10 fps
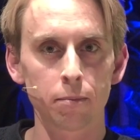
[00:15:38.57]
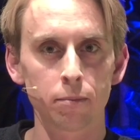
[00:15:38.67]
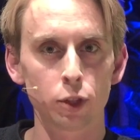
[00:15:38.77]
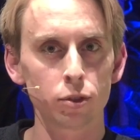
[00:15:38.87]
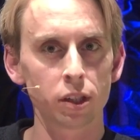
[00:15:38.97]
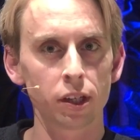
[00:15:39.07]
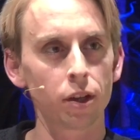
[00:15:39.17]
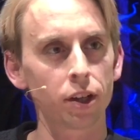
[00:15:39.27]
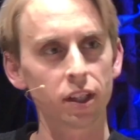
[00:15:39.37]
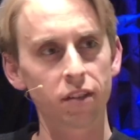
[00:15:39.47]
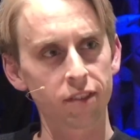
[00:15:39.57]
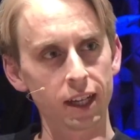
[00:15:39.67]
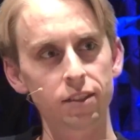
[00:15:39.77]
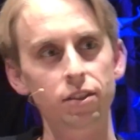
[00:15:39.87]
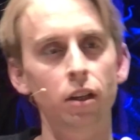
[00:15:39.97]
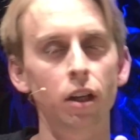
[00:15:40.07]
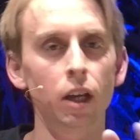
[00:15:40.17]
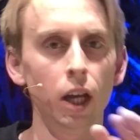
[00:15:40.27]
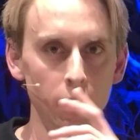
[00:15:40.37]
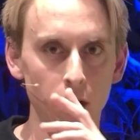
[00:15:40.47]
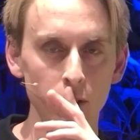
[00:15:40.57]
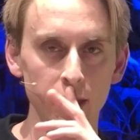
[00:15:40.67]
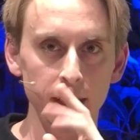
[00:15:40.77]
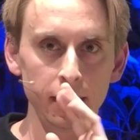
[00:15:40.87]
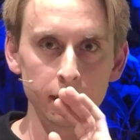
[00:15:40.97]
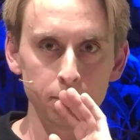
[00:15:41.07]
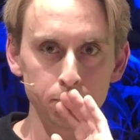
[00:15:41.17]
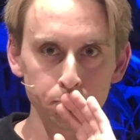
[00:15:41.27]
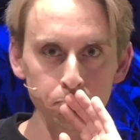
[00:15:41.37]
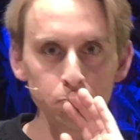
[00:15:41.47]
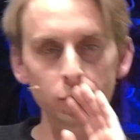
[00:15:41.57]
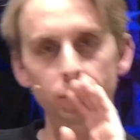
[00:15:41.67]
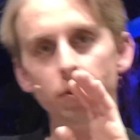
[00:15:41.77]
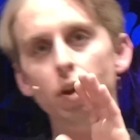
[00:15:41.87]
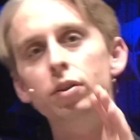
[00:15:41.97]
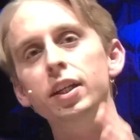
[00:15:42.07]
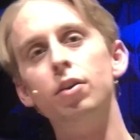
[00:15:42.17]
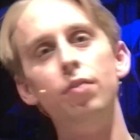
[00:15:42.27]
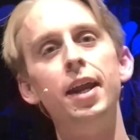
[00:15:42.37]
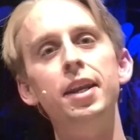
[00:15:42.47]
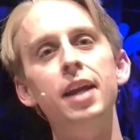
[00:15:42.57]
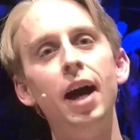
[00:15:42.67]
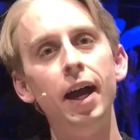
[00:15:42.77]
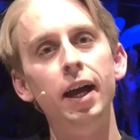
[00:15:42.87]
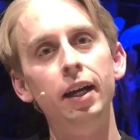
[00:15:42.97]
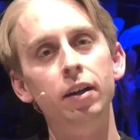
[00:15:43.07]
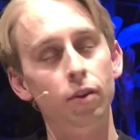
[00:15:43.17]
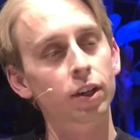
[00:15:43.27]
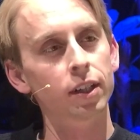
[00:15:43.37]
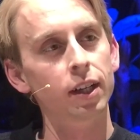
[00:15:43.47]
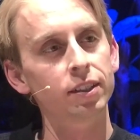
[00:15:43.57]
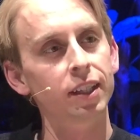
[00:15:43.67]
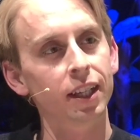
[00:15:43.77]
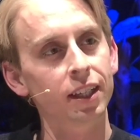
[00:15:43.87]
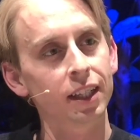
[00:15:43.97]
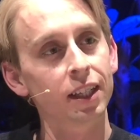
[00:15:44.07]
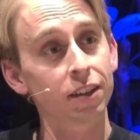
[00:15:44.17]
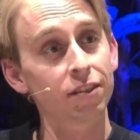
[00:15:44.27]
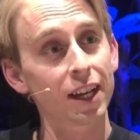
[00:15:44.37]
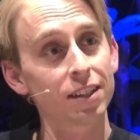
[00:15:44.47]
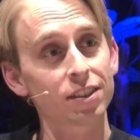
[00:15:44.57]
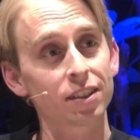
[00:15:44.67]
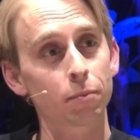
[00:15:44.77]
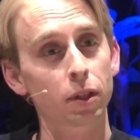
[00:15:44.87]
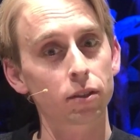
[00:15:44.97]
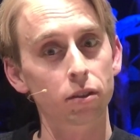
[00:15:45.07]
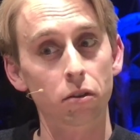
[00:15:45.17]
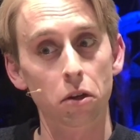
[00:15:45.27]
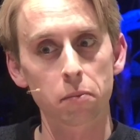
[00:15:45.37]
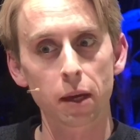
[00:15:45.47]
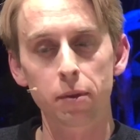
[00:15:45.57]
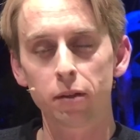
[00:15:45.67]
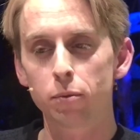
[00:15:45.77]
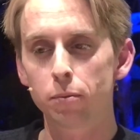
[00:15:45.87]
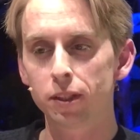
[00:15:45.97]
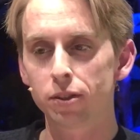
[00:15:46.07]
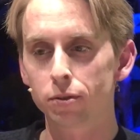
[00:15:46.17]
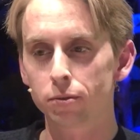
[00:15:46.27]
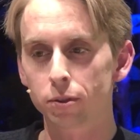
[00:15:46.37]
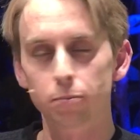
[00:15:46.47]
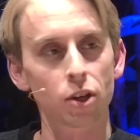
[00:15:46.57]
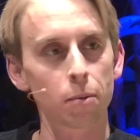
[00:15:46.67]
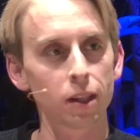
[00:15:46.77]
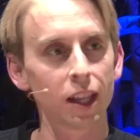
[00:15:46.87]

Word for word: um, usually not in advance. Only. Only Iran I, I organized in, in advance mm-hmm. because I thought maybe it would be some, some trouble.